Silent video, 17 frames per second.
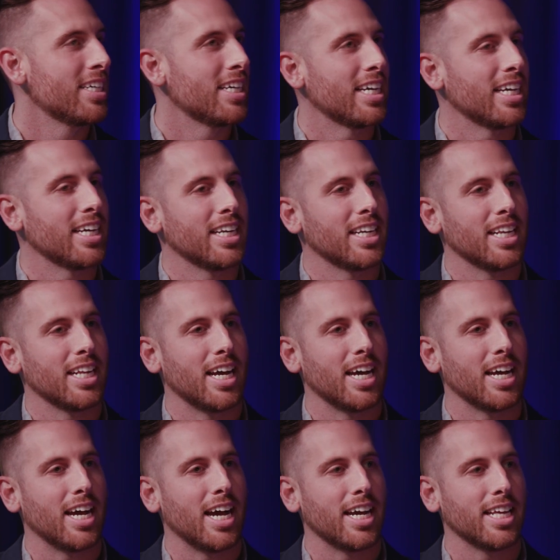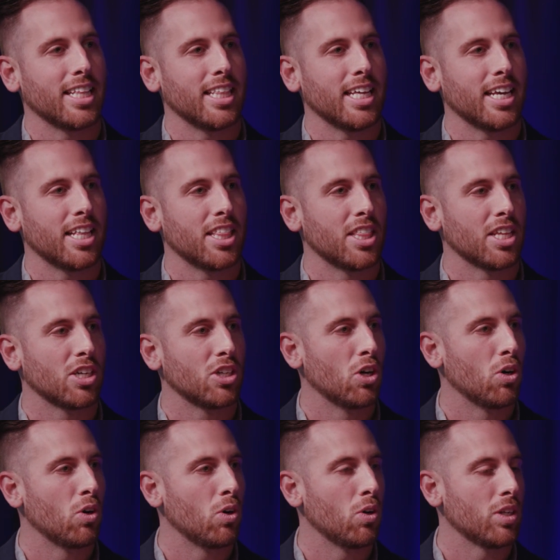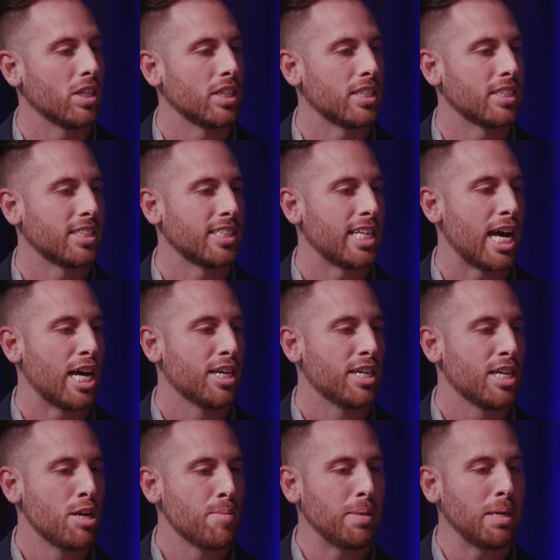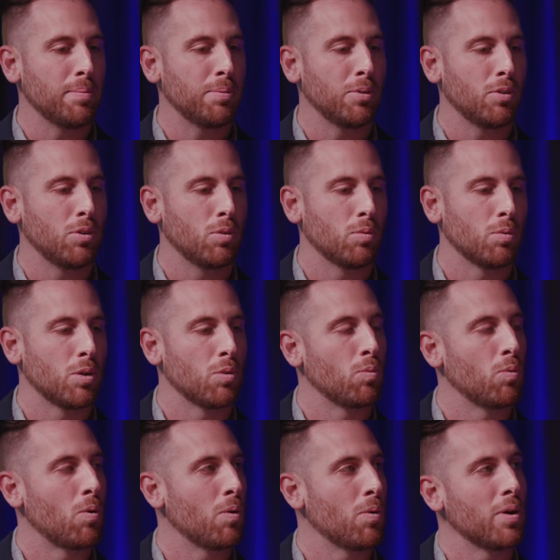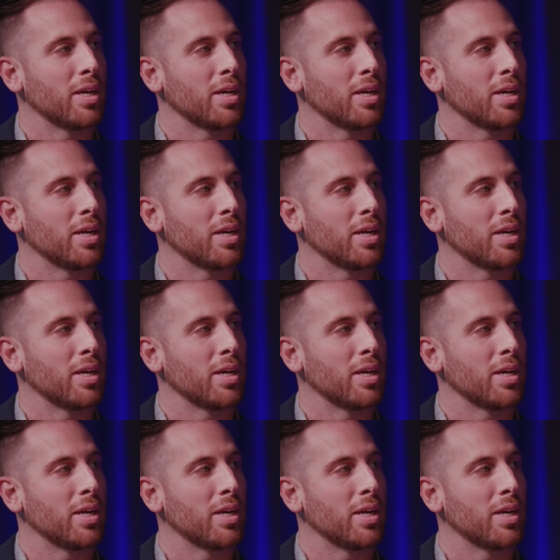And I think the goal is that people would